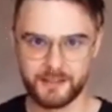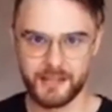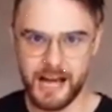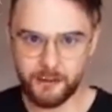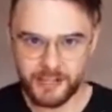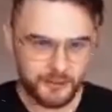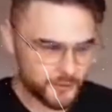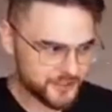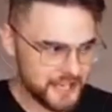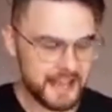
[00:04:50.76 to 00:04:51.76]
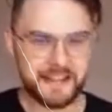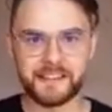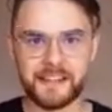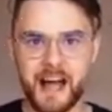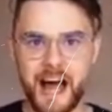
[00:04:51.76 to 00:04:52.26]
How can you say
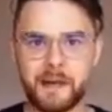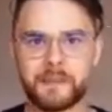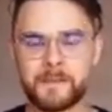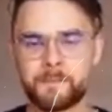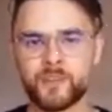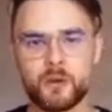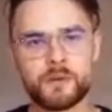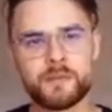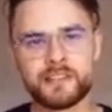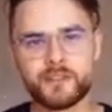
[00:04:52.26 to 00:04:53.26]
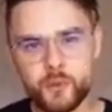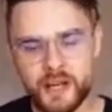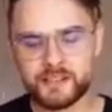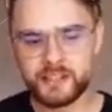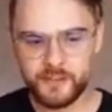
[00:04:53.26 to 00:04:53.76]
that? I mean, we made
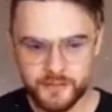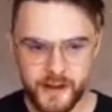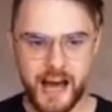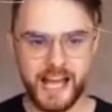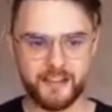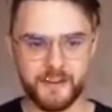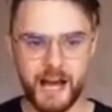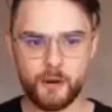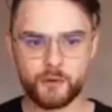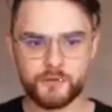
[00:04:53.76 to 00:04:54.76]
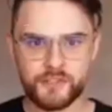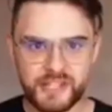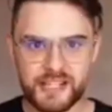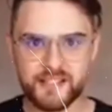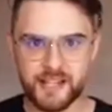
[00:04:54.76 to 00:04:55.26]
25 out of
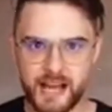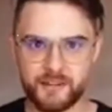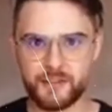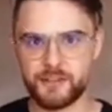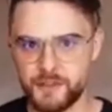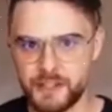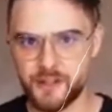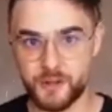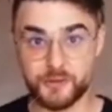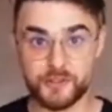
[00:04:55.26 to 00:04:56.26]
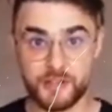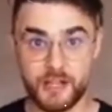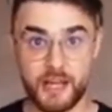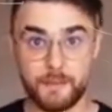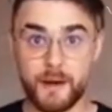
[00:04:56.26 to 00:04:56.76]
600 videos
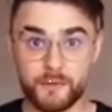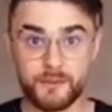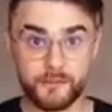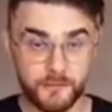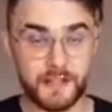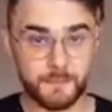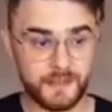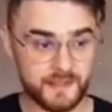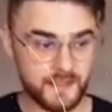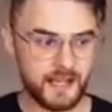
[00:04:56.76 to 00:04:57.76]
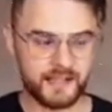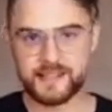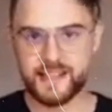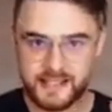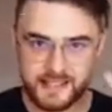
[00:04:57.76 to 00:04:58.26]
about the Philippines.
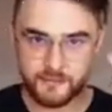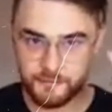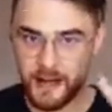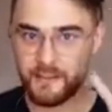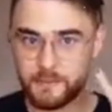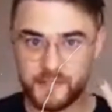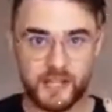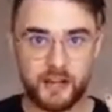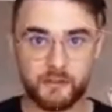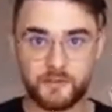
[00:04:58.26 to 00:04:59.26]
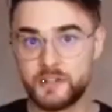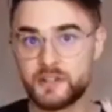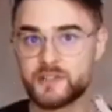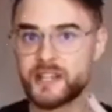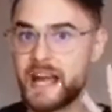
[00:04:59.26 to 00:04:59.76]
That's less than 5% of the
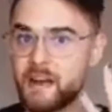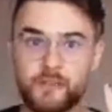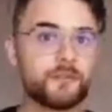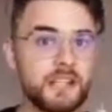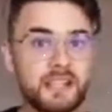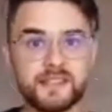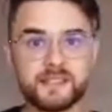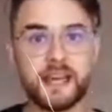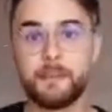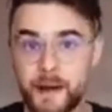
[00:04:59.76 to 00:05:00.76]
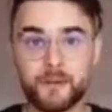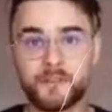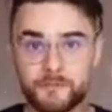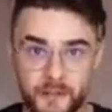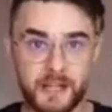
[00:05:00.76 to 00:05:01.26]
videos I ever released about
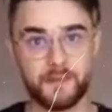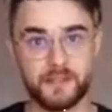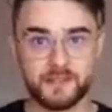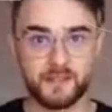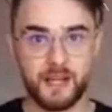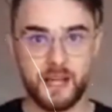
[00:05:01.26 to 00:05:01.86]
the Philippines.